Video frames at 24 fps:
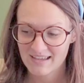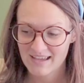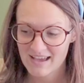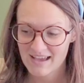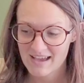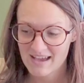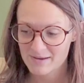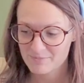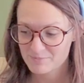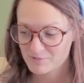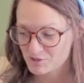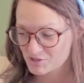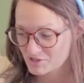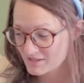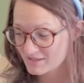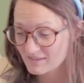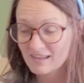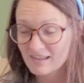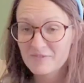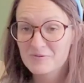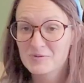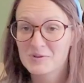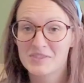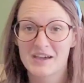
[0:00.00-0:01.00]
I'm just in
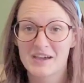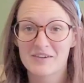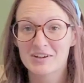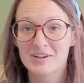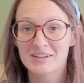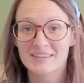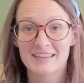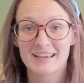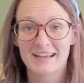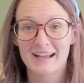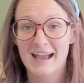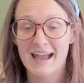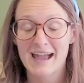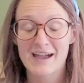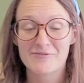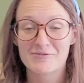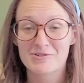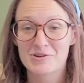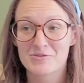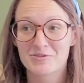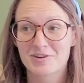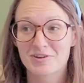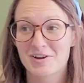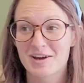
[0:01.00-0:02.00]
love with everything. I have
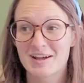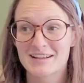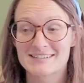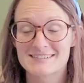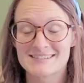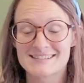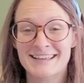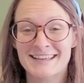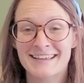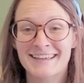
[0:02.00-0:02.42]
no regrets.